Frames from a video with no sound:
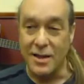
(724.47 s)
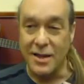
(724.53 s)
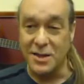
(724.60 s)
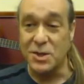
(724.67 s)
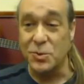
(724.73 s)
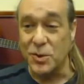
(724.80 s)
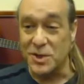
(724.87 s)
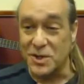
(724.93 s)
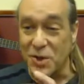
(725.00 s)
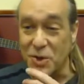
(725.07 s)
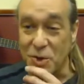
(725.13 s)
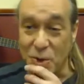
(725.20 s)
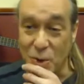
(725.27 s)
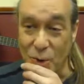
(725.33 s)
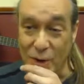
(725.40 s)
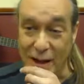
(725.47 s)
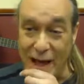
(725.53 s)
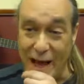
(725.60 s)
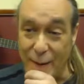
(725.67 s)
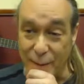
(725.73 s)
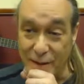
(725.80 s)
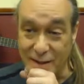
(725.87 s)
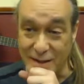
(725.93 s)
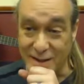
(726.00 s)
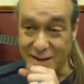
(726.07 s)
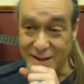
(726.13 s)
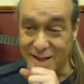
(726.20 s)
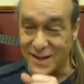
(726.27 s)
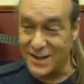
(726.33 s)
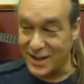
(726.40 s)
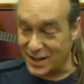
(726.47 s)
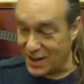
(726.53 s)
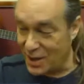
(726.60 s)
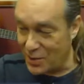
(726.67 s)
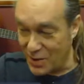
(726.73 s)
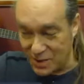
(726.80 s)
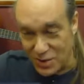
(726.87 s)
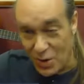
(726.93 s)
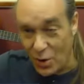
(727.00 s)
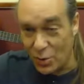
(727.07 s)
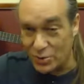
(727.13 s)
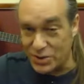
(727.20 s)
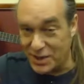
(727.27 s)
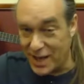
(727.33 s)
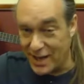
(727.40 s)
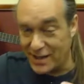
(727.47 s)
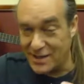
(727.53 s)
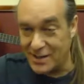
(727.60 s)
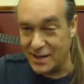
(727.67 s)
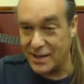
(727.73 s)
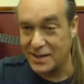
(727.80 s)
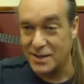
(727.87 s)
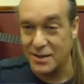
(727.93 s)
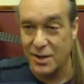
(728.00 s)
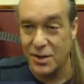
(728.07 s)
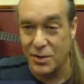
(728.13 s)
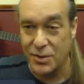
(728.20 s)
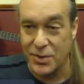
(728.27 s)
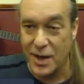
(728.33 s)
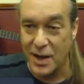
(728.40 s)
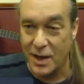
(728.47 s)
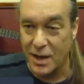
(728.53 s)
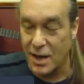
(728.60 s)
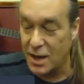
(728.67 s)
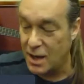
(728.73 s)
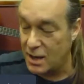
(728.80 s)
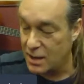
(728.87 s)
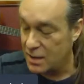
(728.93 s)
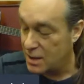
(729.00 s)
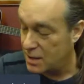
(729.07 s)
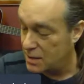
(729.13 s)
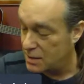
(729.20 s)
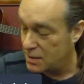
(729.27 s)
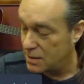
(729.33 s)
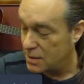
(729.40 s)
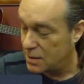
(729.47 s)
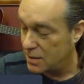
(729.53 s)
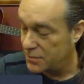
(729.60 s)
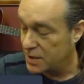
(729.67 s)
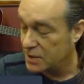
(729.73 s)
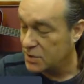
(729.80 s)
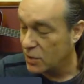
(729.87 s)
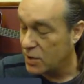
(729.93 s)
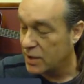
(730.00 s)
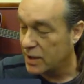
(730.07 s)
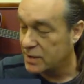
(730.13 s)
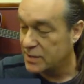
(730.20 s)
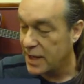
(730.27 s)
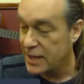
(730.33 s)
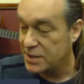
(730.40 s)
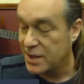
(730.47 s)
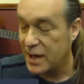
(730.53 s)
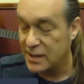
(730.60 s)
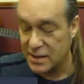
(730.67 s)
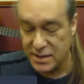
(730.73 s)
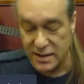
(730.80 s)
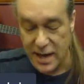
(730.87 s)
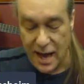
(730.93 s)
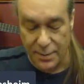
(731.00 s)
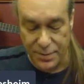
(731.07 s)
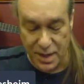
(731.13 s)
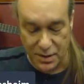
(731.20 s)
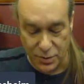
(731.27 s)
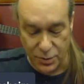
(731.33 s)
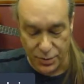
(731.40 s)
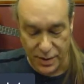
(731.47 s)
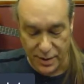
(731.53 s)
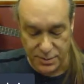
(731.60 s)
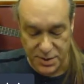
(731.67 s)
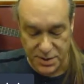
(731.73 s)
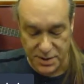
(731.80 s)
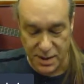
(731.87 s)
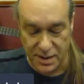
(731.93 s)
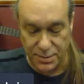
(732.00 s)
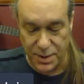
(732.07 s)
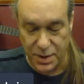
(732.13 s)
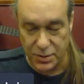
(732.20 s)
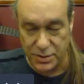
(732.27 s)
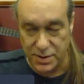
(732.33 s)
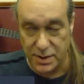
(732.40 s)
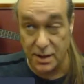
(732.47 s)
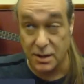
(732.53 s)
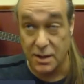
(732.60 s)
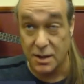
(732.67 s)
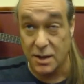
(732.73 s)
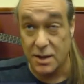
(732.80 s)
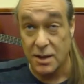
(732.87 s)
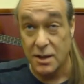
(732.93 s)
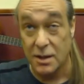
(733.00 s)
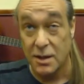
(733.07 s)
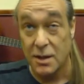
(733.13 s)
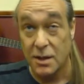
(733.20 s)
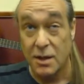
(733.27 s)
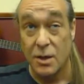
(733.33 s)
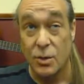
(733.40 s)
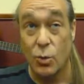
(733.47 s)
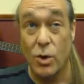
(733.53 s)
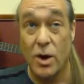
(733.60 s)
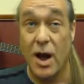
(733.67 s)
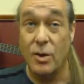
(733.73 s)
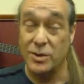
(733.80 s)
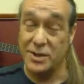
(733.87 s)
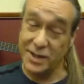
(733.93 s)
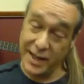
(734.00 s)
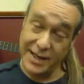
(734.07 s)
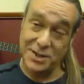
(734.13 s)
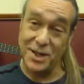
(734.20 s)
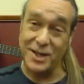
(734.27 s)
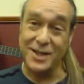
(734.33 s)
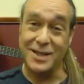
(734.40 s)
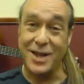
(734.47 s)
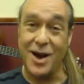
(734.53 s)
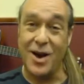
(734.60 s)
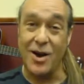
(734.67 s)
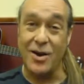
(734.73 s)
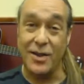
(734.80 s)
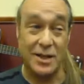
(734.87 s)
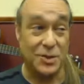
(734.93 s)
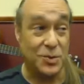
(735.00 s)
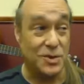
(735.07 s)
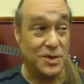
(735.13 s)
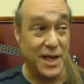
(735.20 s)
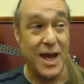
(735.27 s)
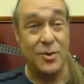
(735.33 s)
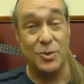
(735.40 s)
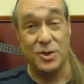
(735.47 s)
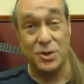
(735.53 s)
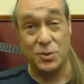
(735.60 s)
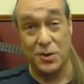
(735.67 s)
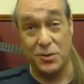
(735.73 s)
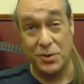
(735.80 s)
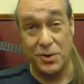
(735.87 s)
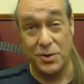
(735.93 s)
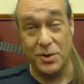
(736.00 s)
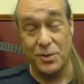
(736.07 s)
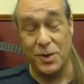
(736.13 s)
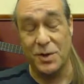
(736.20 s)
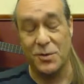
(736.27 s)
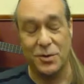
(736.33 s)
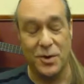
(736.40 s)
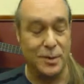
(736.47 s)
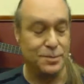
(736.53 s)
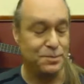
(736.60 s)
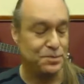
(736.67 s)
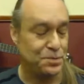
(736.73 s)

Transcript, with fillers: This is what's so cool, Adam, because this is this whole genesis thing uh, of this organization. I stopped at Cream City Music, where I was teaching guitar. That's where Dan was referred to me from.